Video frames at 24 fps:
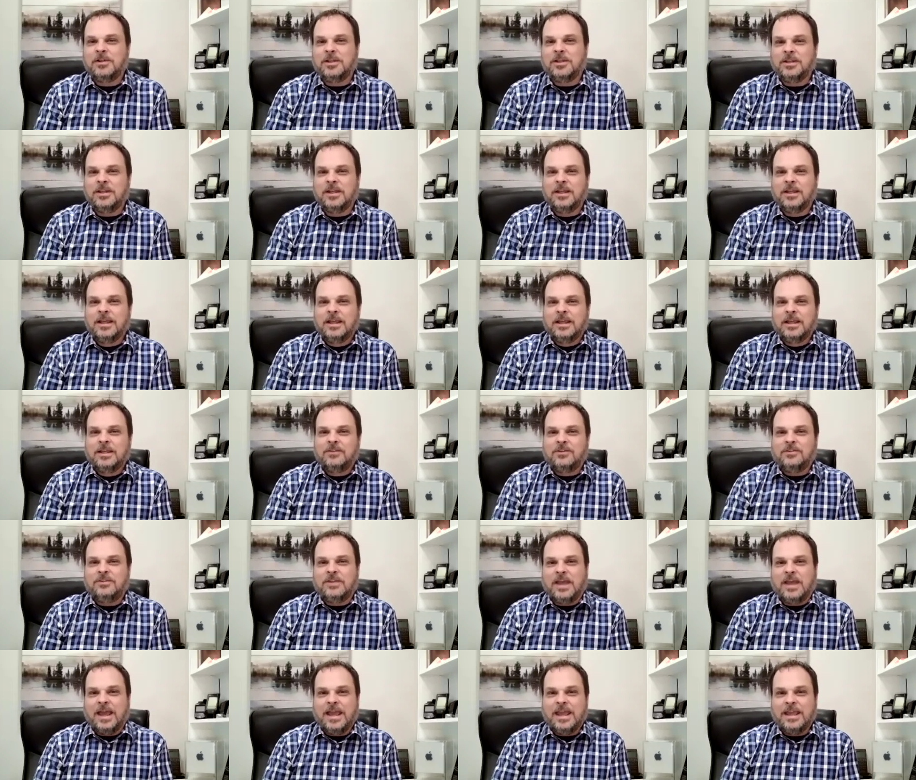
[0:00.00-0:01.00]
And
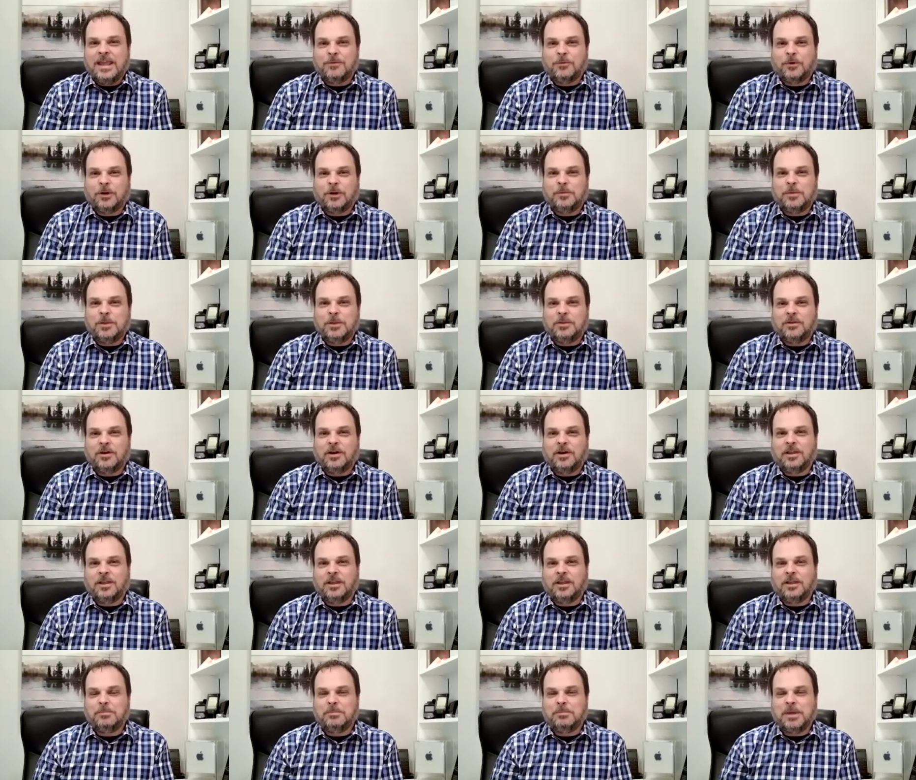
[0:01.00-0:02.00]
today we're going to be
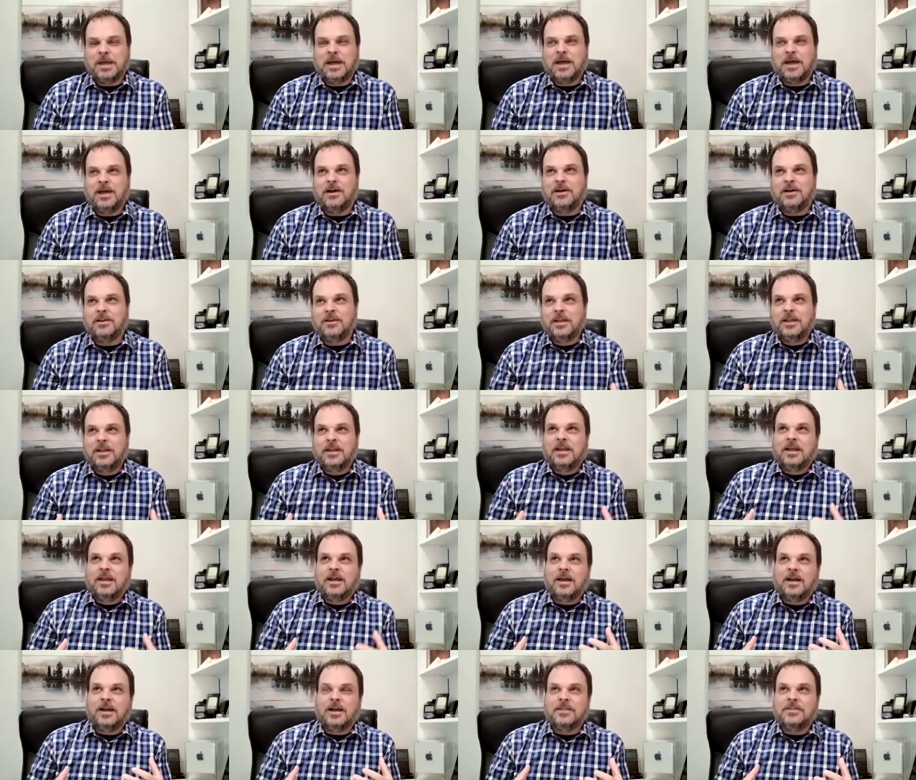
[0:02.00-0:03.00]
talking about
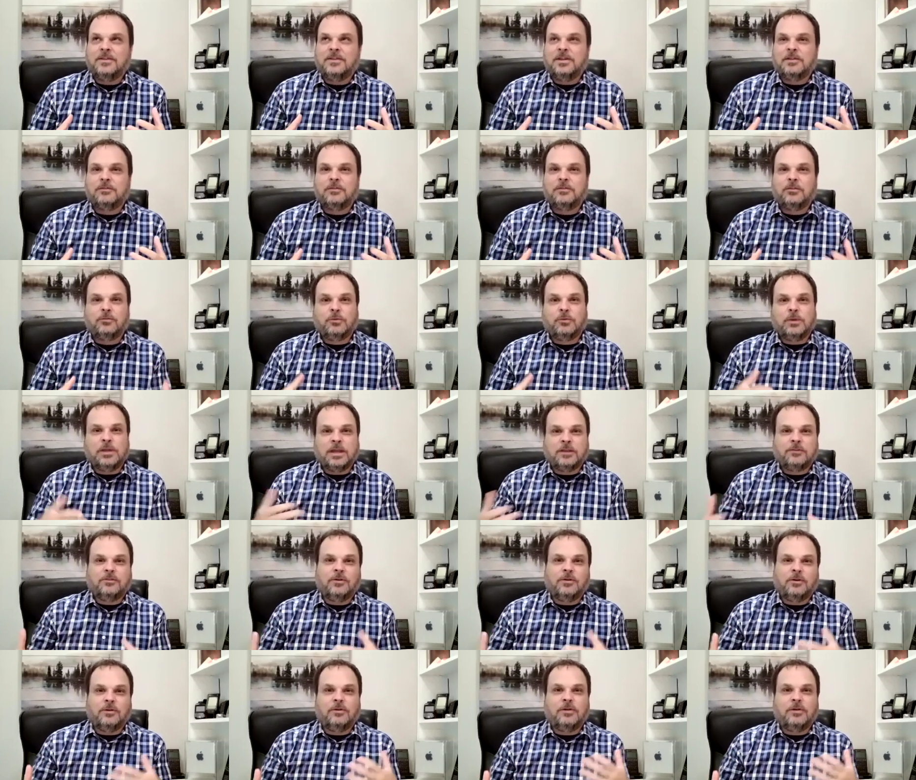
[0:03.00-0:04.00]
the difference between
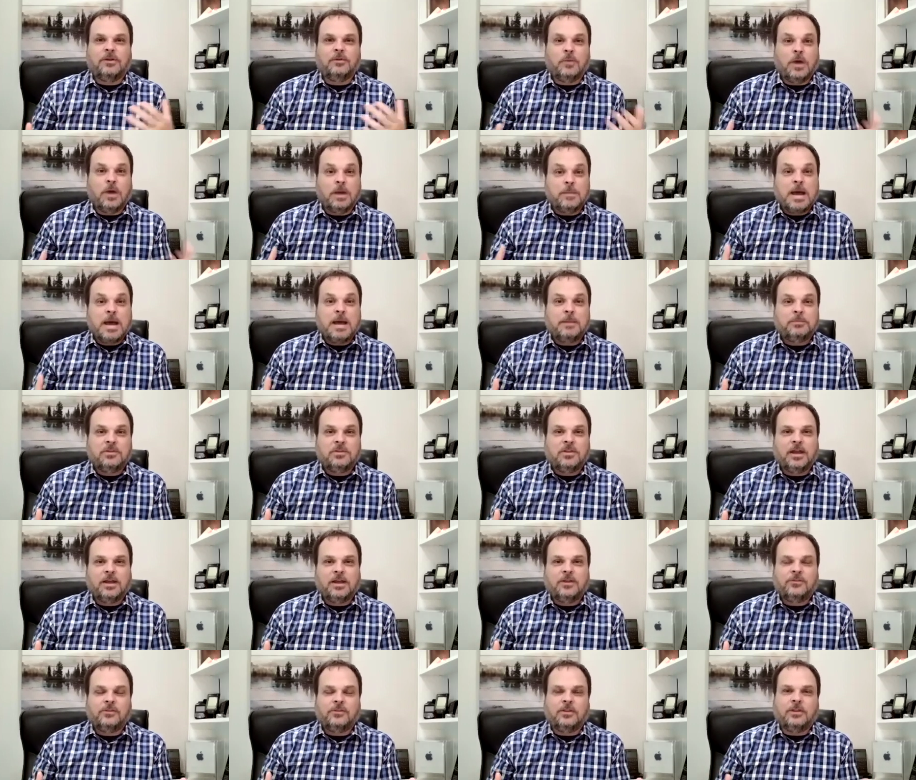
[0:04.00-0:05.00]
external and web app
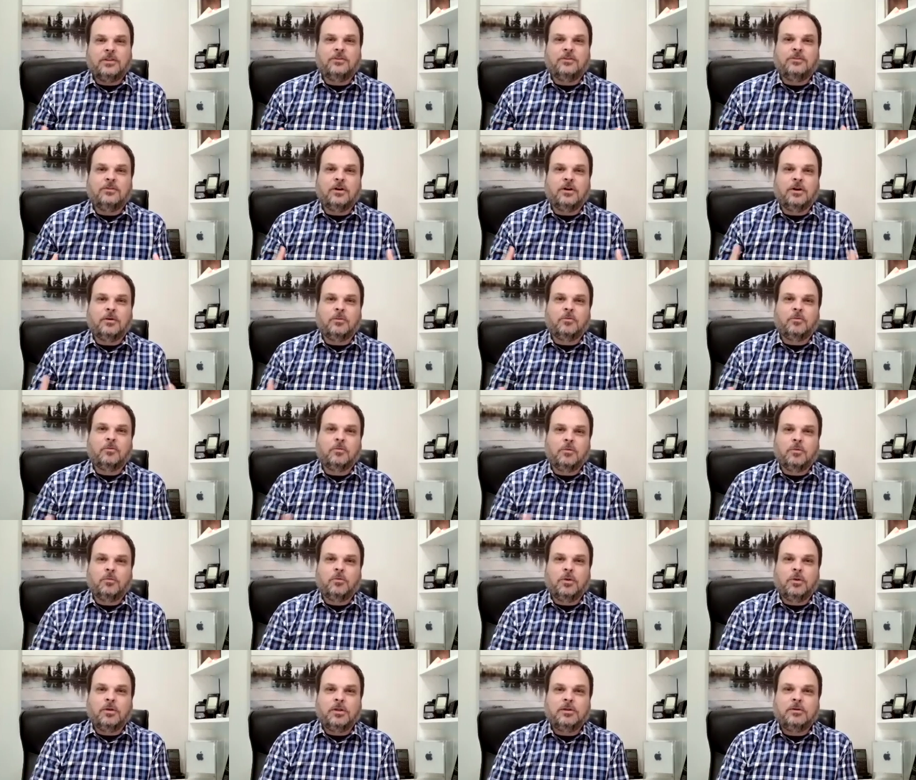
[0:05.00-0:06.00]
test. And so I'm
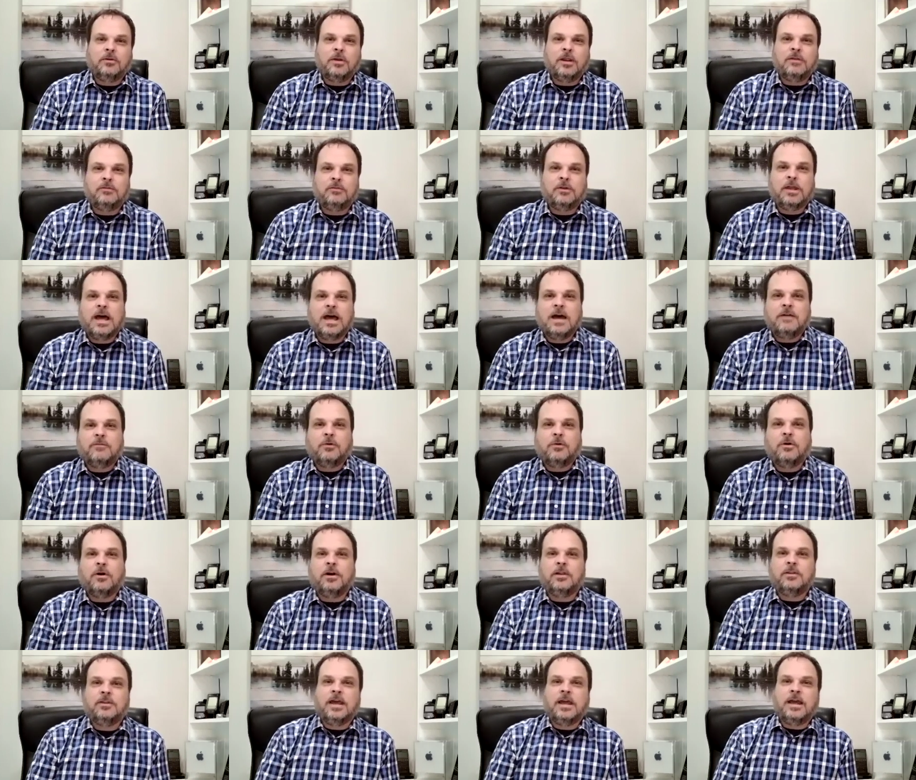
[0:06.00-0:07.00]
really grateful to have her
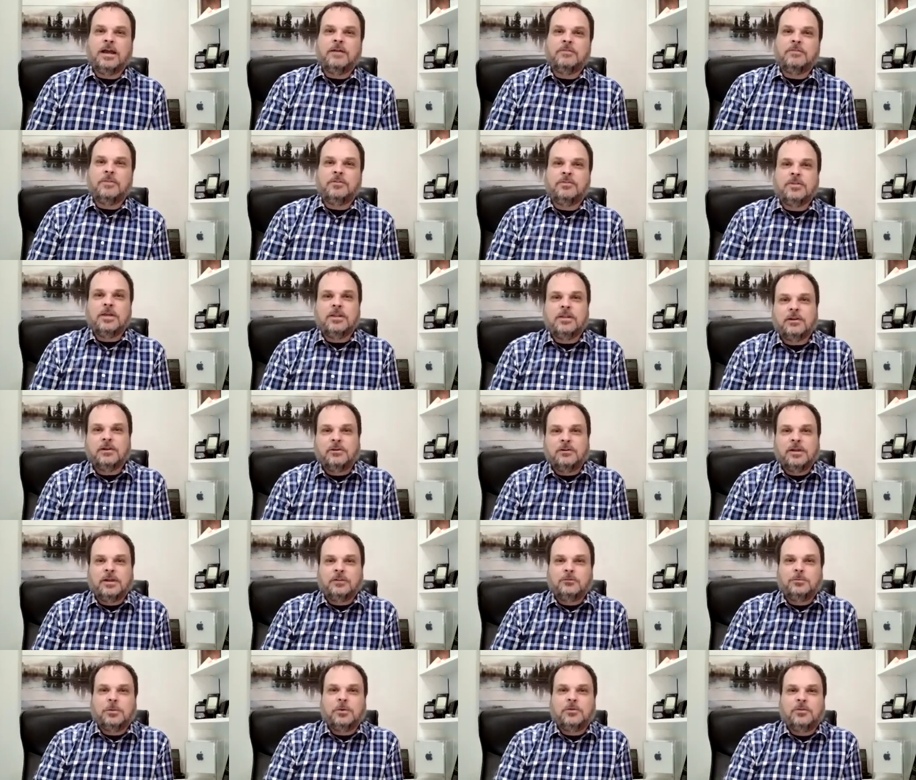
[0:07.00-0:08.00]
on to have the technical
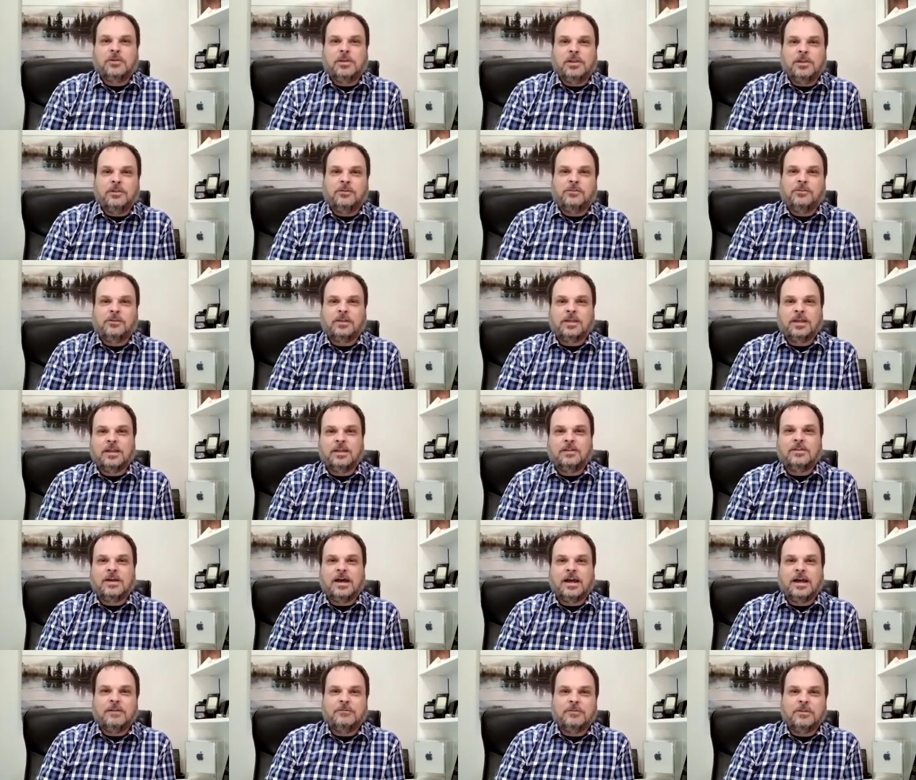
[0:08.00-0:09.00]
expertise to kind of
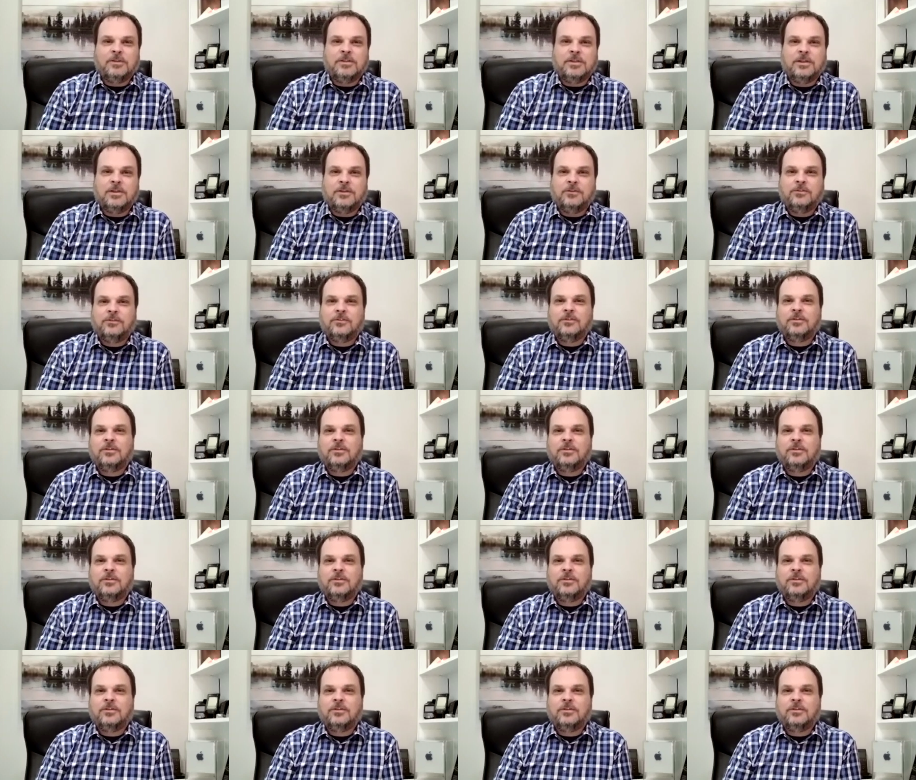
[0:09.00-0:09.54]
dive in this.